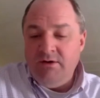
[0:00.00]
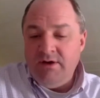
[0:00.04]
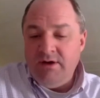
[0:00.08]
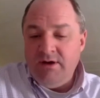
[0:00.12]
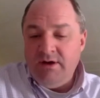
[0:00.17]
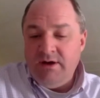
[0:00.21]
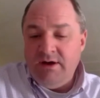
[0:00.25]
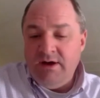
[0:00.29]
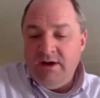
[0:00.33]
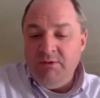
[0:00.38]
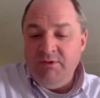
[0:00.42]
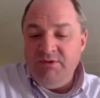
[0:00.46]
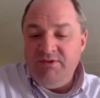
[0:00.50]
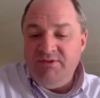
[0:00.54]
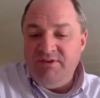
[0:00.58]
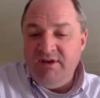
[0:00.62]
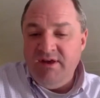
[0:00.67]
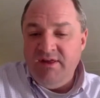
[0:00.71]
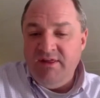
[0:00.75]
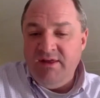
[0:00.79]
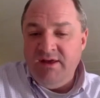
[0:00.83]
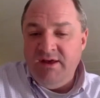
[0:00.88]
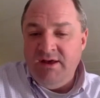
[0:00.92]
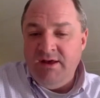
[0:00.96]
I would
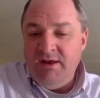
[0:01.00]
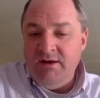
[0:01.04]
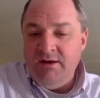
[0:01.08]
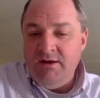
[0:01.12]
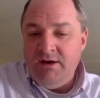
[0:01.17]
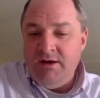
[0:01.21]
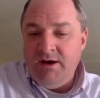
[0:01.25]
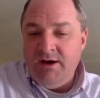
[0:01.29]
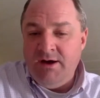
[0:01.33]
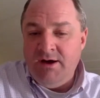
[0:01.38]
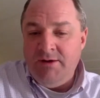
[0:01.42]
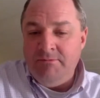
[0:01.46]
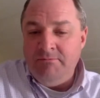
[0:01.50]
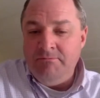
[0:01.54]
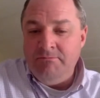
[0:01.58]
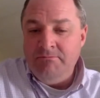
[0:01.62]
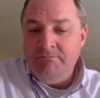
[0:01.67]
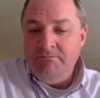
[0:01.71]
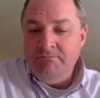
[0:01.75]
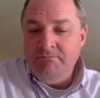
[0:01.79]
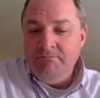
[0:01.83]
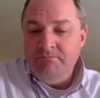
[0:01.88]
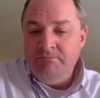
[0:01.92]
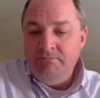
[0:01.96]
say that
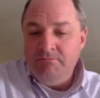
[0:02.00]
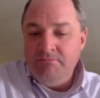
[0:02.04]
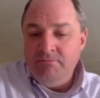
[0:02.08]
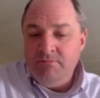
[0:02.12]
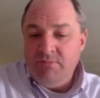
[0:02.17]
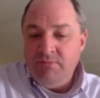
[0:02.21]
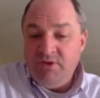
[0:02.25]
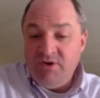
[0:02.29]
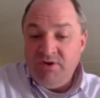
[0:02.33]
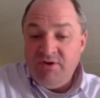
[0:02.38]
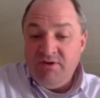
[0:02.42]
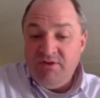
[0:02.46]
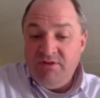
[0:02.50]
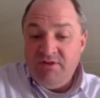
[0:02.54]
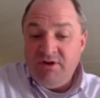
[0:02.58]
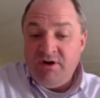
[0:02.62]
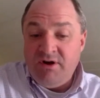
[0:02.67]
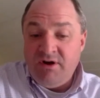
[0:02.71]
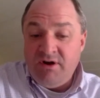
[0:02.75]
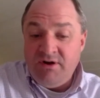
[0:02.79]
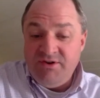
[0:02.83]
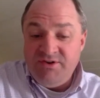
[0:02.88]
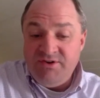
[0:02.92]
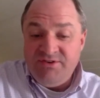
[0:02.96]
there
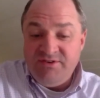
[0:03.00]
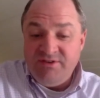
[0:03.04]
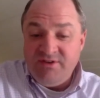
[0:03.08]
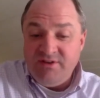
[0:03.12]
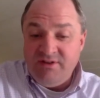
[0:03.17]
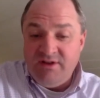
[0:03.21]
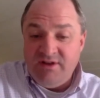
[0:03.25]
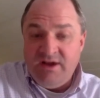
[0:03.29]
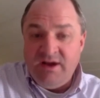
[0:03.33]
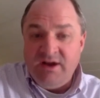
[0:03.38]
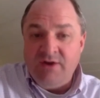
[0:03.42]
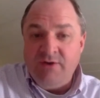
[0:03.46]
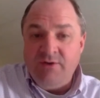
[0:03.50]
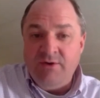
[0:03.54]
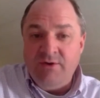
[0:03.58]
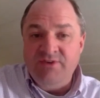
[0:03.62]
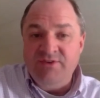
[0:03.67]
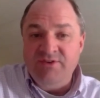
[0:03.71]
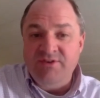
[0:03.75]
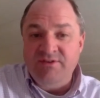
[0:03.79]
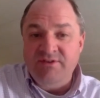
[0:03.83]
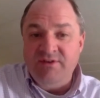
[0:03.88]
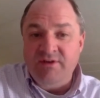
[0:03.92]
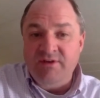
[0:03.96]
are just a lot of
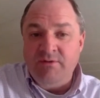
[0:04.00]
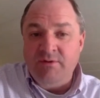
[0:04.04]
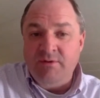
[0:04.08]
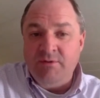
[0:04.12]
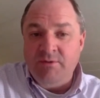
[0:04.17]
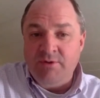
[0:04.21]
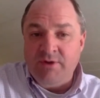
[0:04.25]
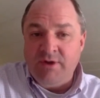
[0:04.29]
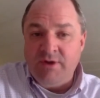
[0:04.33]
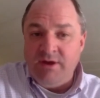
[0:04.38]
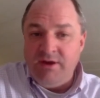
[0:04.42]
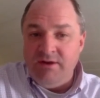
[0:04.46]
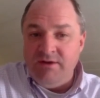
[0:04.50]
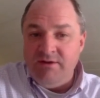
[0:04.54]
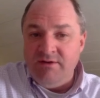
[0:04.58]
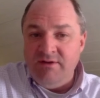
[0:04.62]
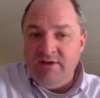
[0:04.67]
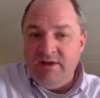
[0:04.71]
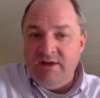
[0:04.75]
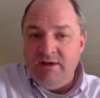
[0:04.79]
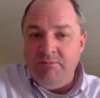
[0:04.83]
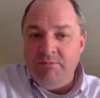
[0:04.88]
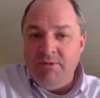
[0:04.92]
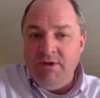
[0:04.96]
questions like what we're getting
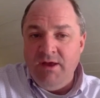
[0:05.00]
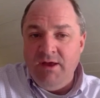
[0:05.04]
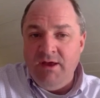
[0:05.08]
today,